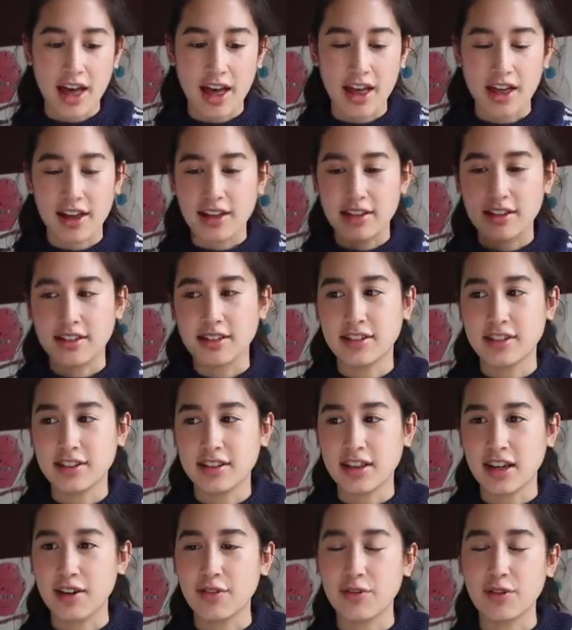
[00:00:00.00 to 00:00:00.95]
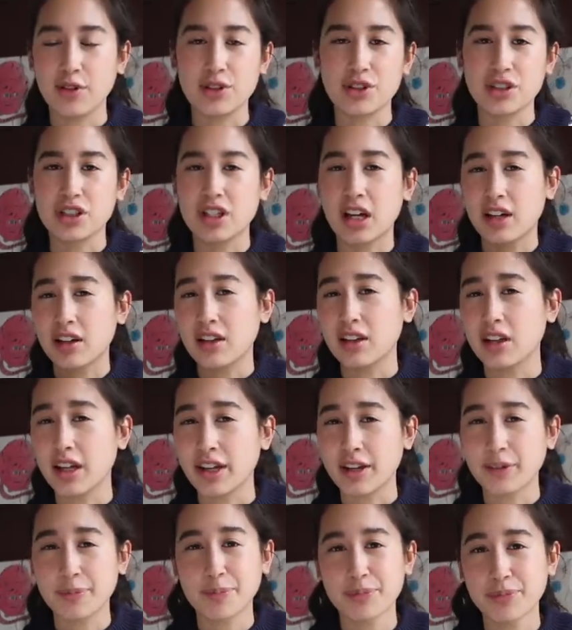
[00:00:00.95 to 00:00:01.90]
and therefore just kind of
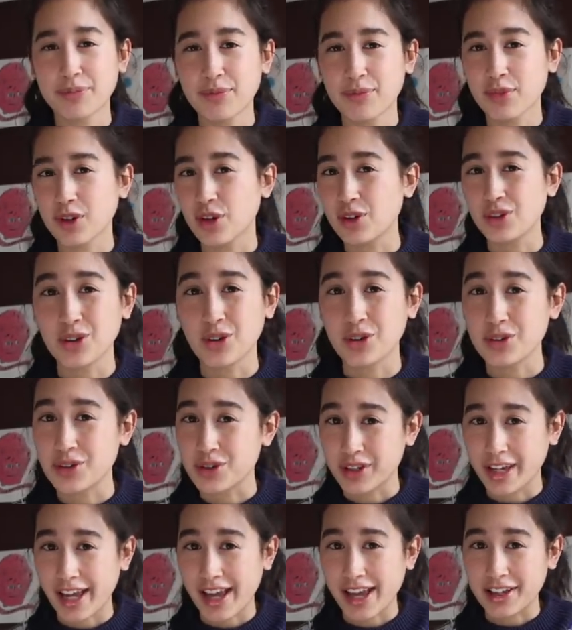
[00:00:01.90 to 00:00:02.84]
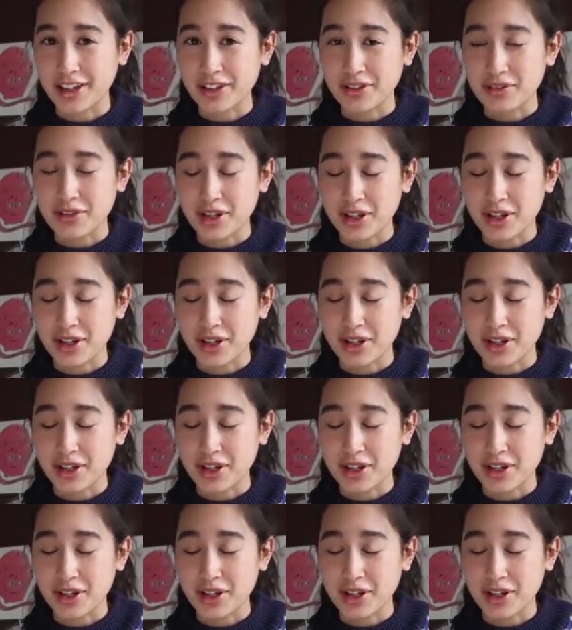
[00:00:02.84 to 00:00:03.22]
like not doing any of